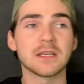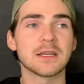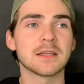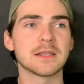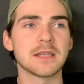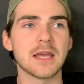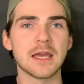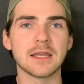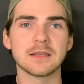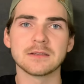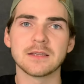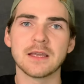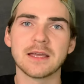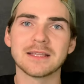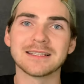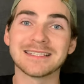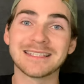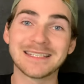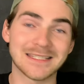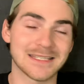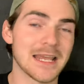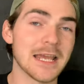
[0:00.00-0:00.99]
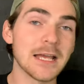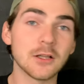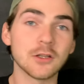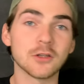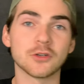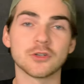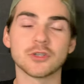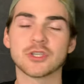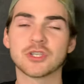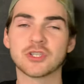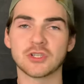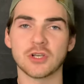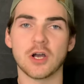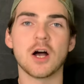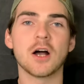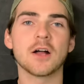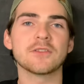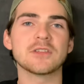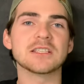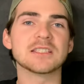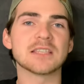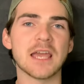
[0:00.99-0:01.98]
and sailors
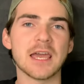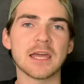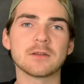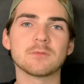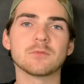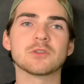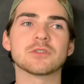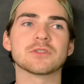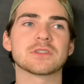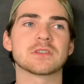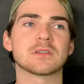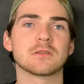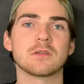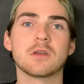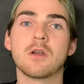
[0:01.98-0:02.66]
saw these animals,